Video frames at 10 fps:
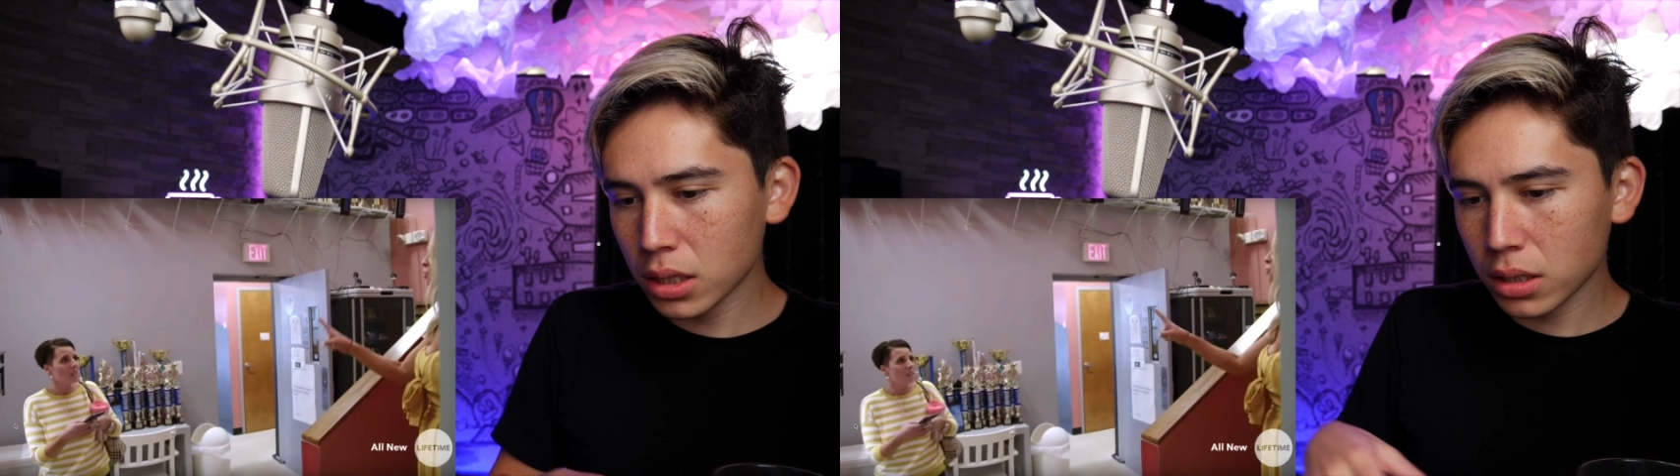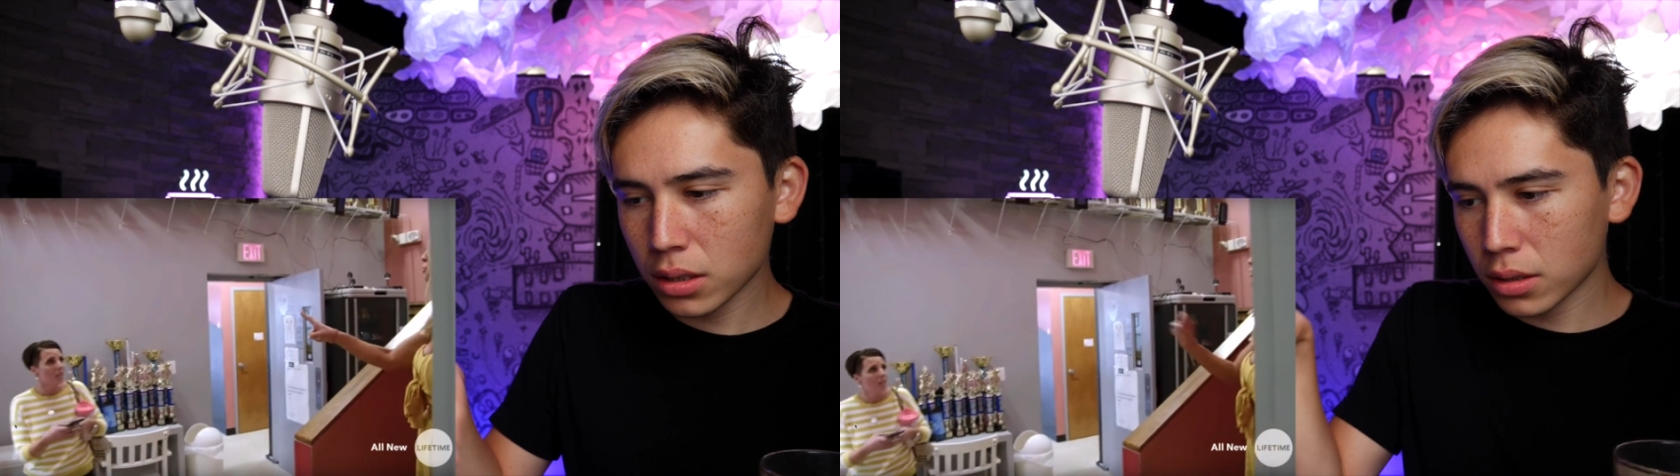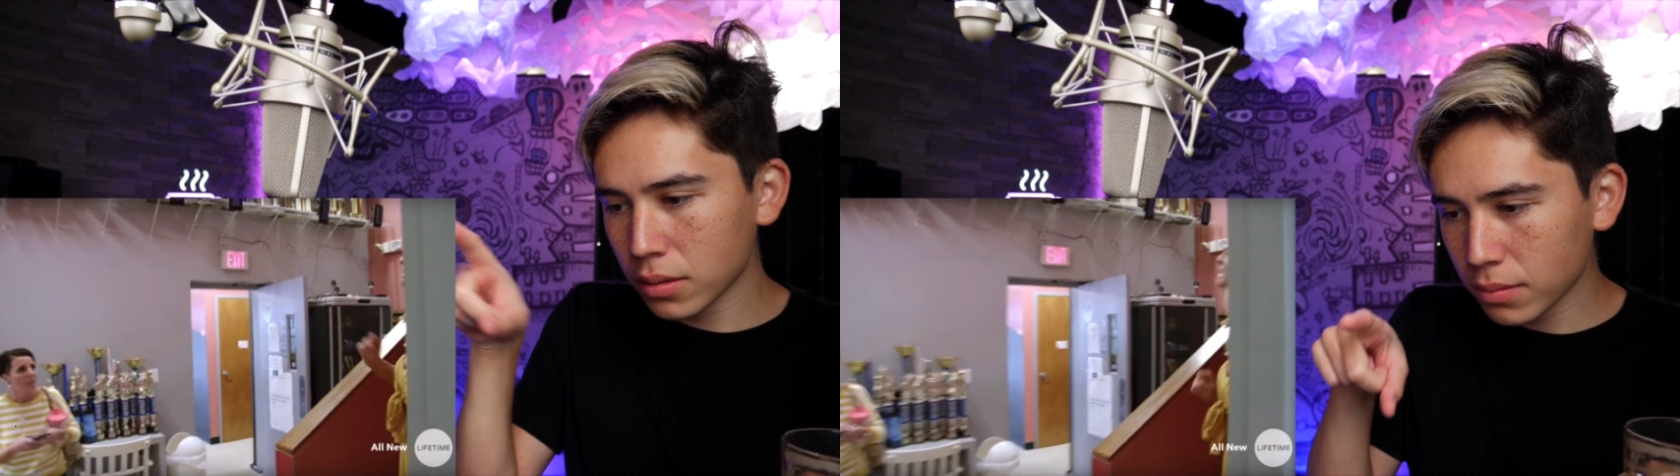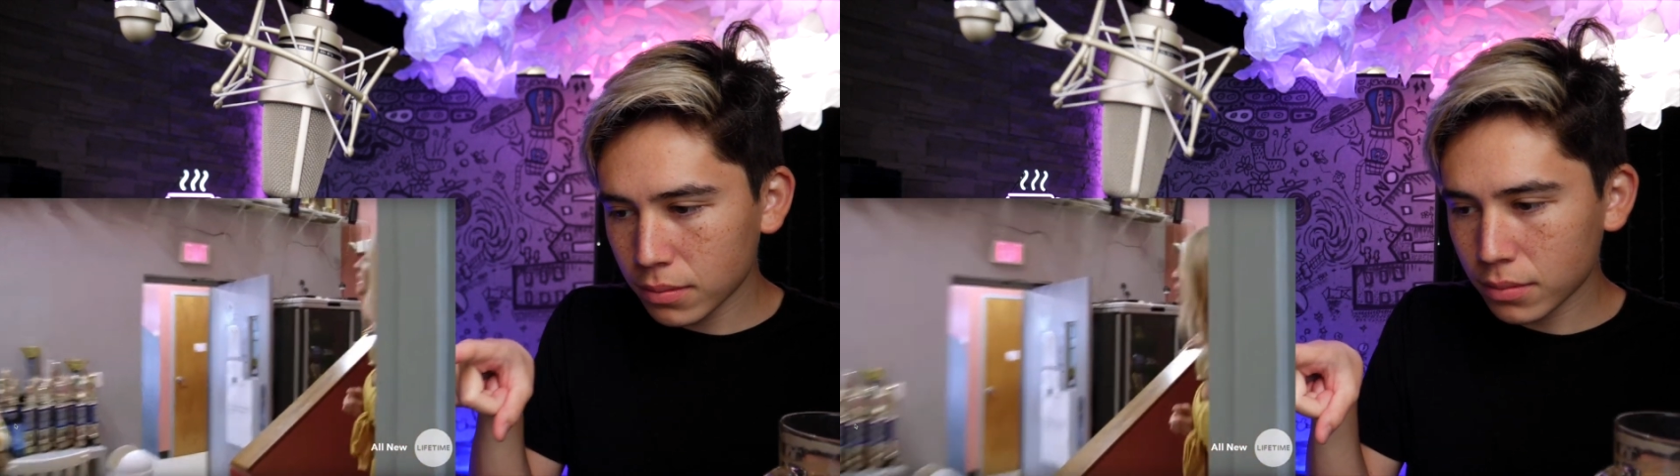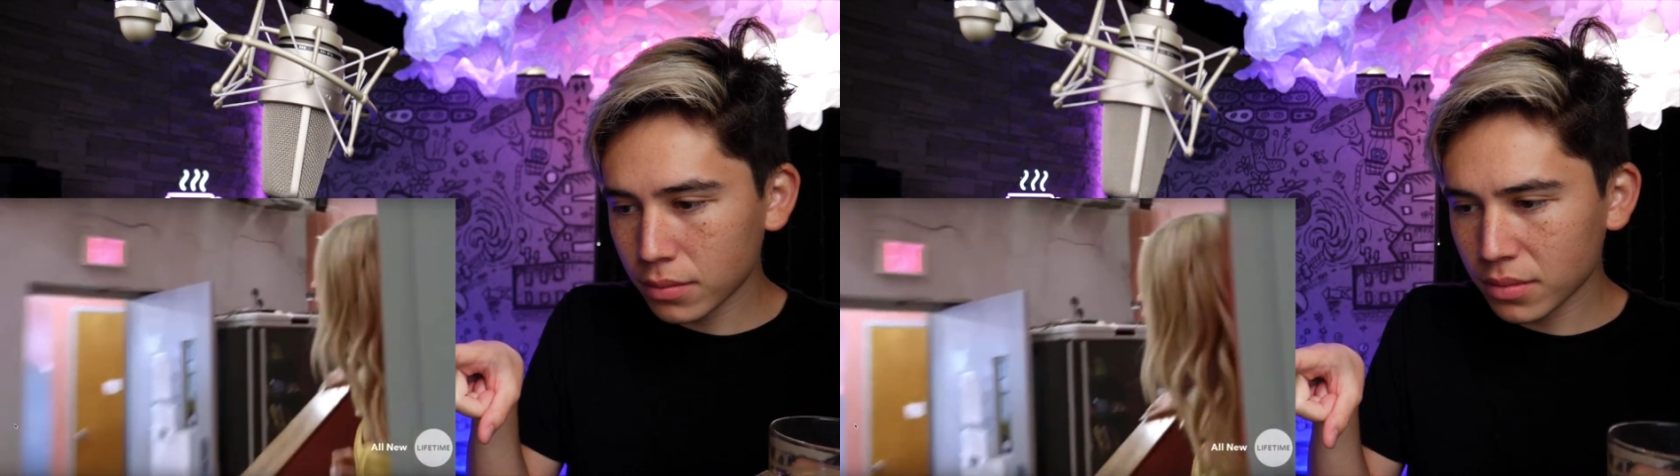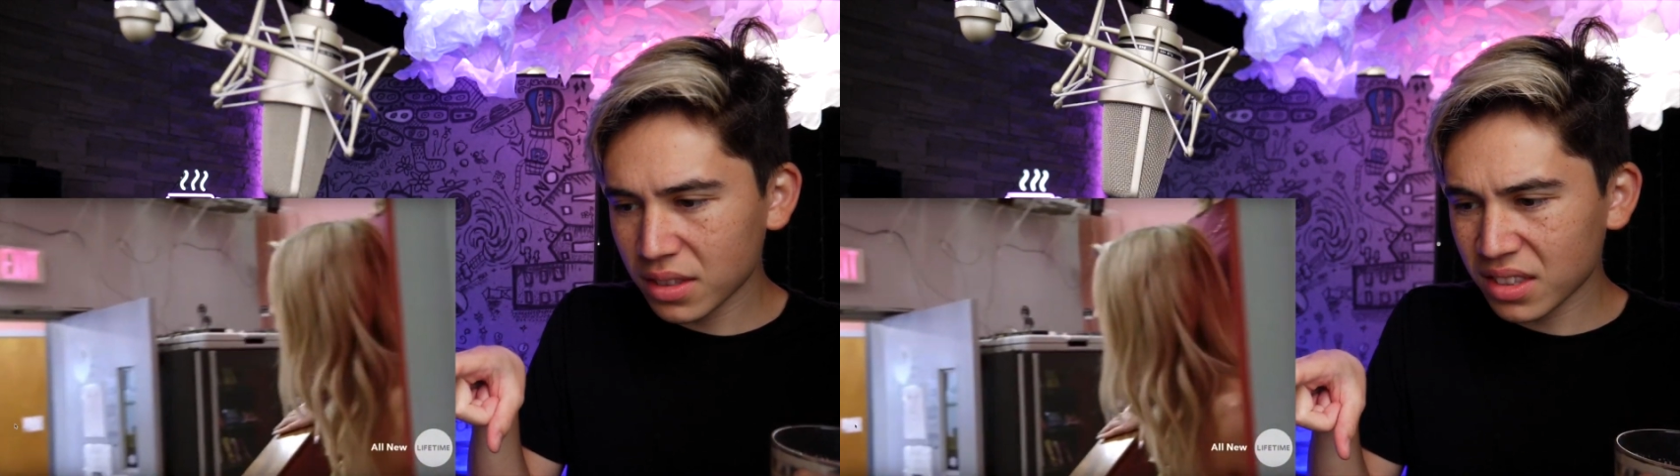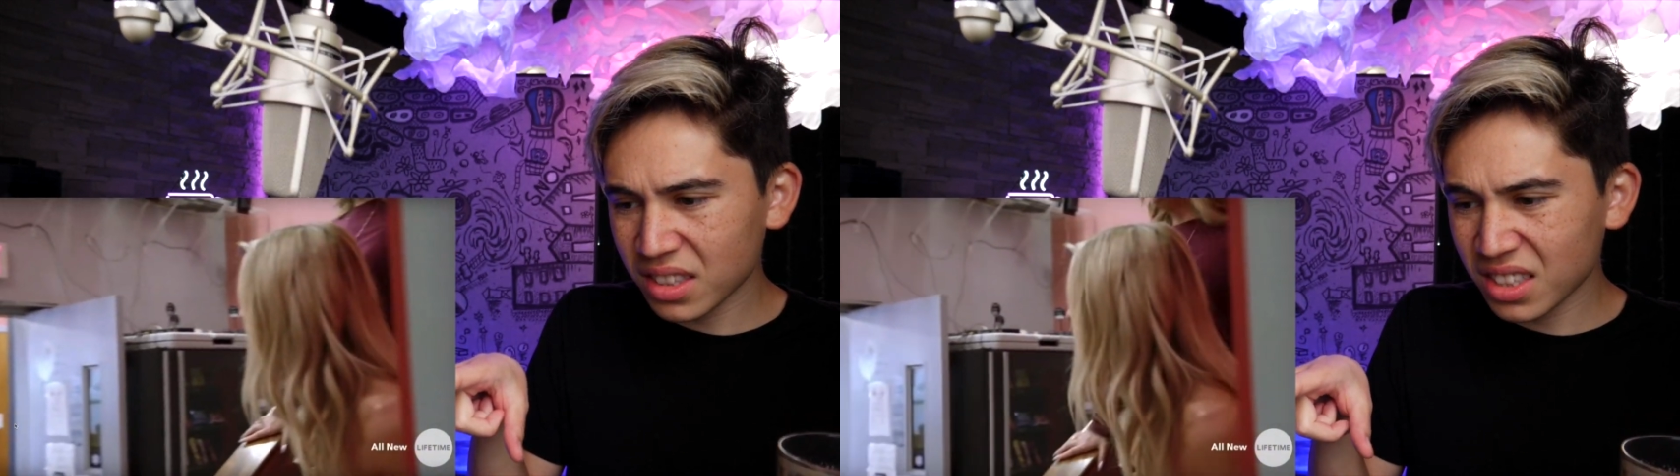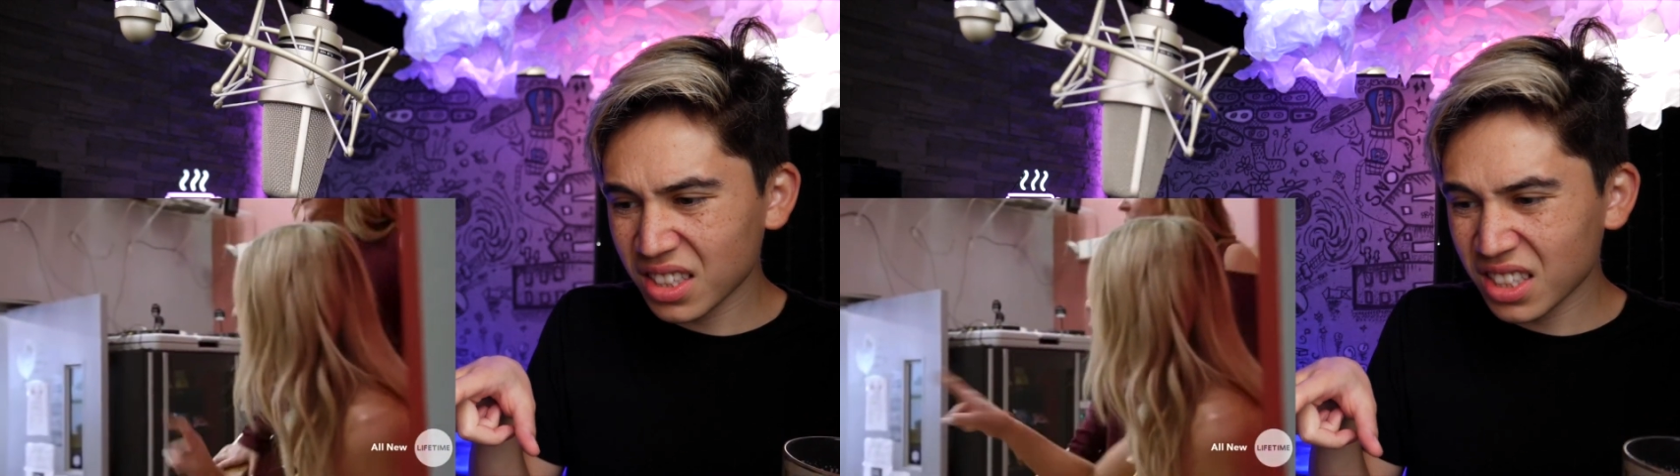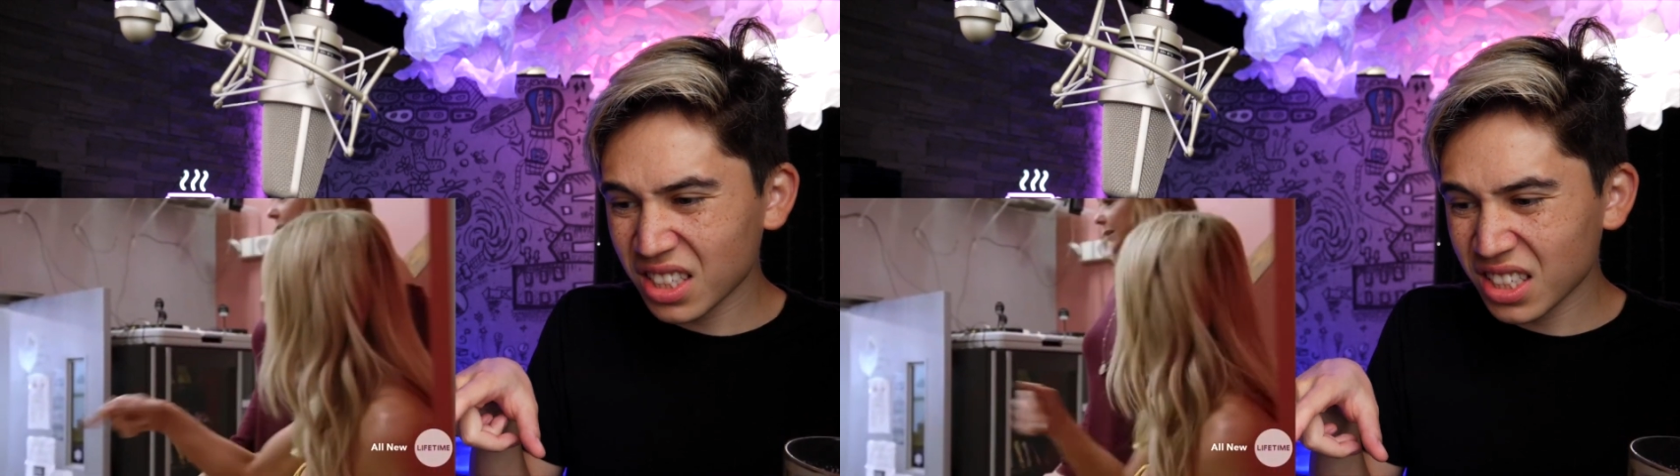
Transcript: and you just sealed your deal